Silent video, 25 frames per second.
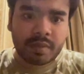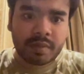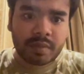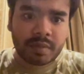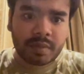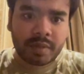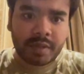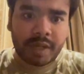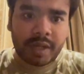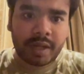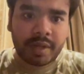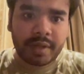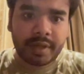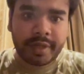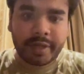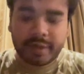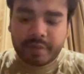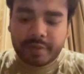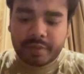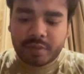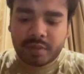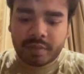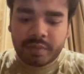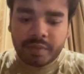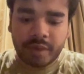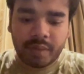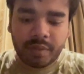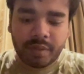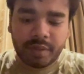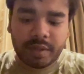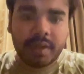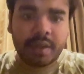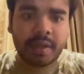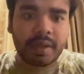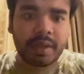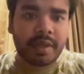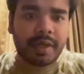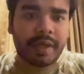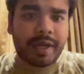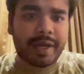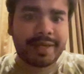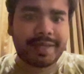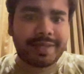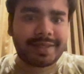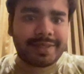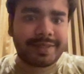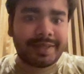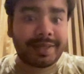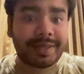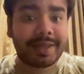yeah, data underscore found, and
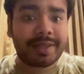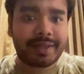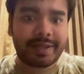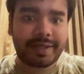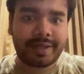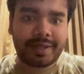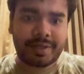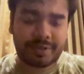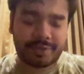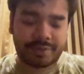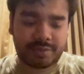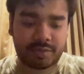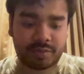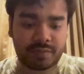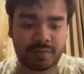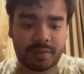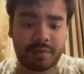set data underscore